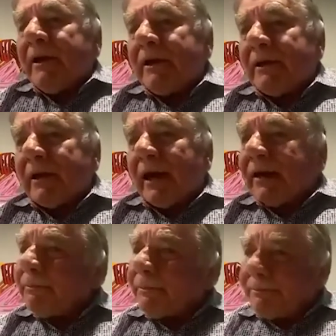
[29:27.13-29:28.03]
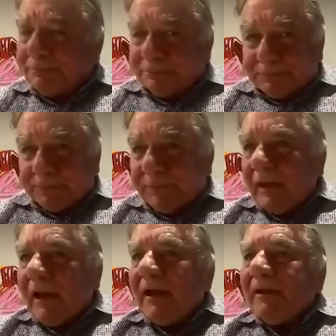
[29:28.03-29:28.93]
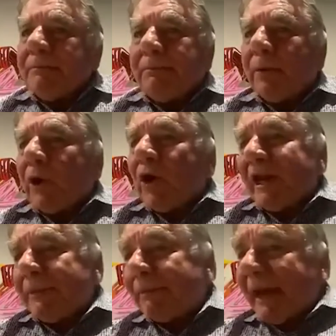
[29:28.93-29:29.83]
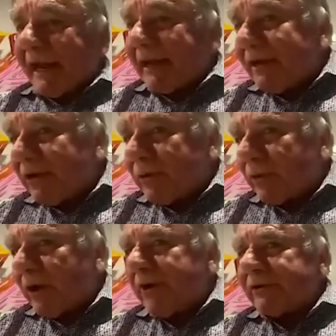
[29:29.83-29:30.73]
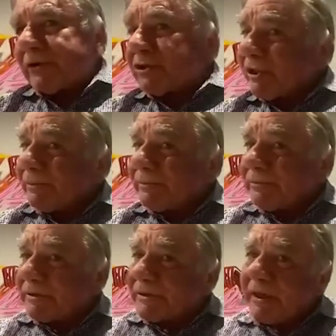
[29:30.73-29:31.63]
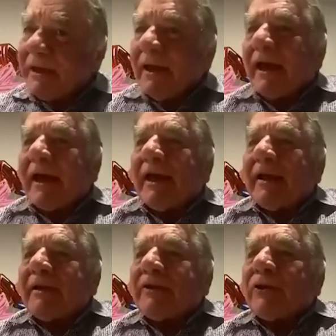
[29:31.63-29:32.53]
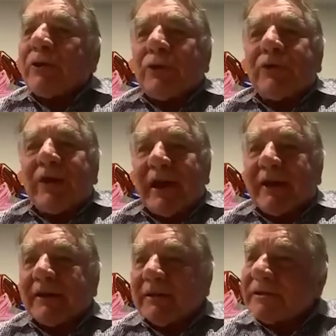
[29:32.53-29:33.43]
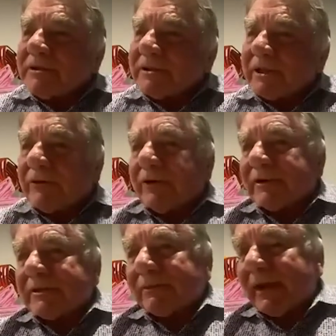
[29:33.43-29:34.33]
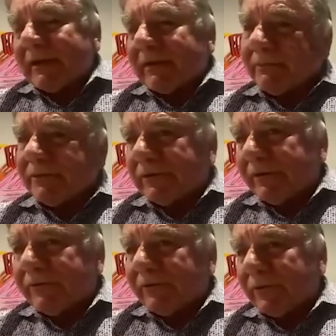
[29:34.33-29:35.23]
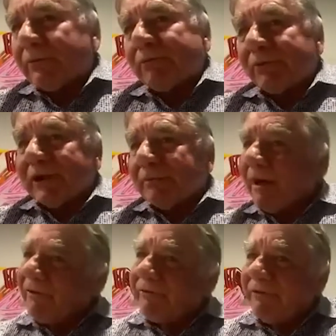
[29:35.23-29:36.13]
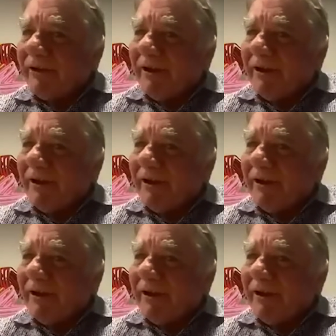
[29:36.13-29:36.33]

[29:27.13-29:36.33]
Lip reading: young burly men who go to gyms and who take steroids to make themselves look pretty buff.